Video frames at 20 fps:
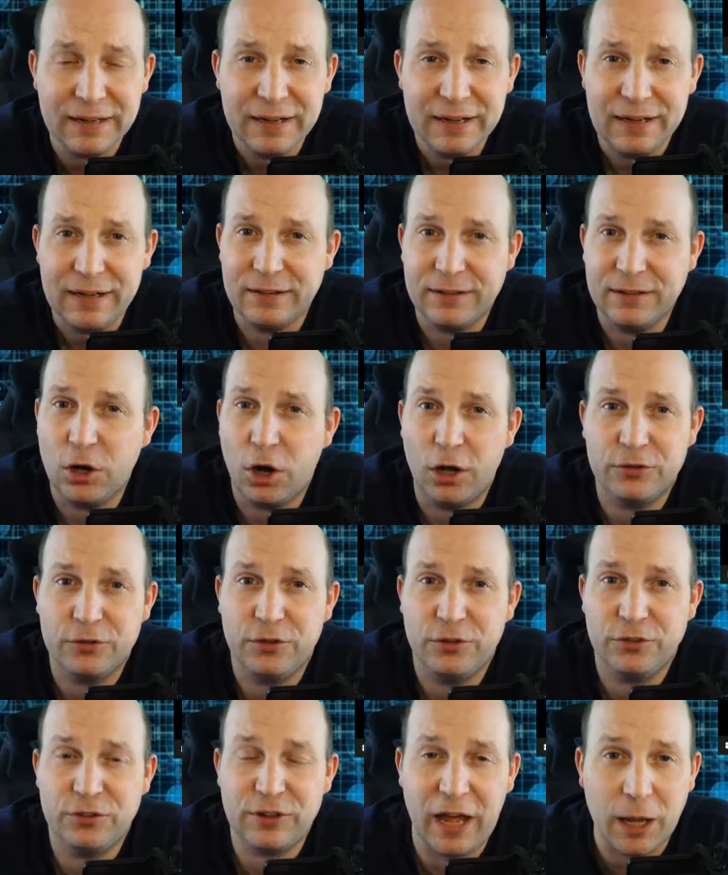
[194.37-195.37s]
It
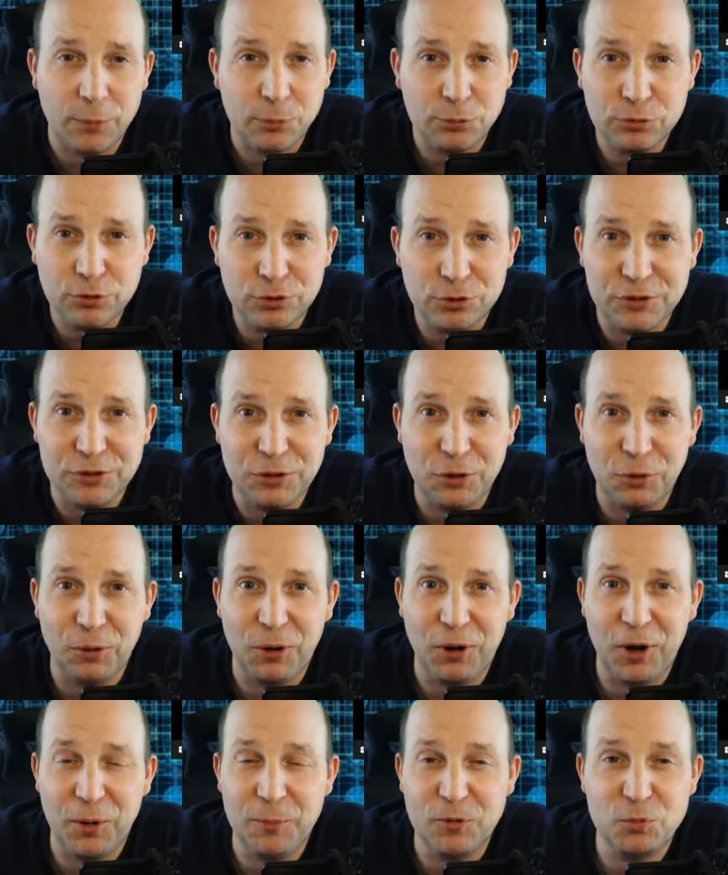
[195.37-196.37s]
causes absolutely no
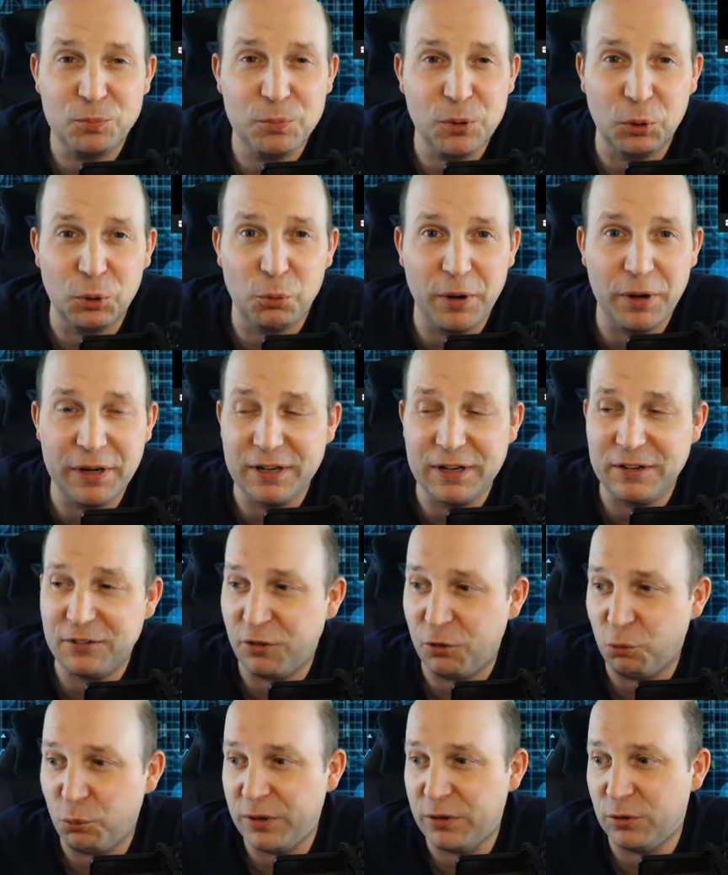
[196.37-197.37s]
harm. It's built right into the
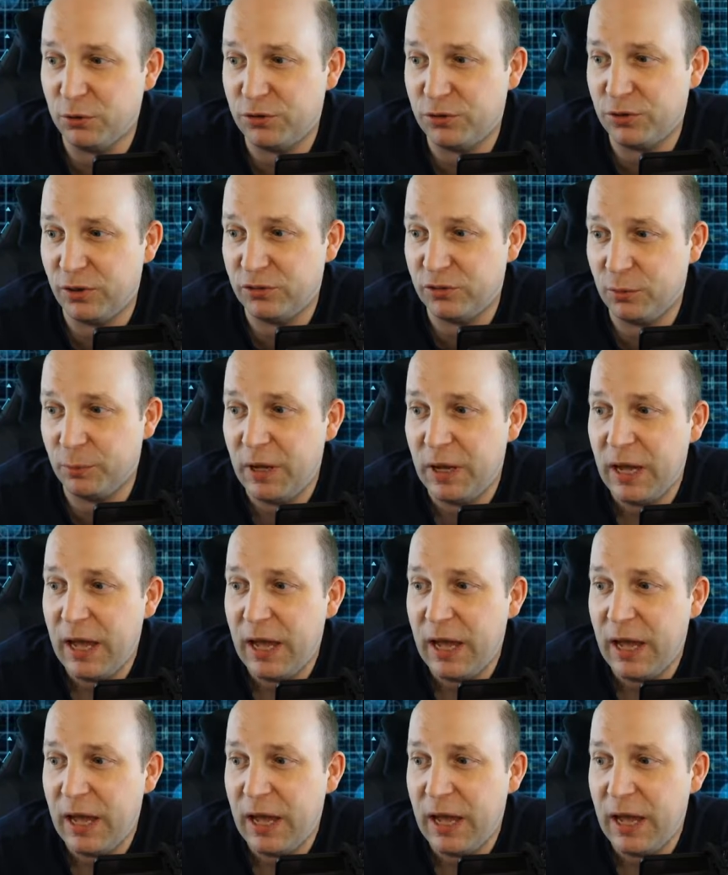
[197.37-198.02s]
Windows system.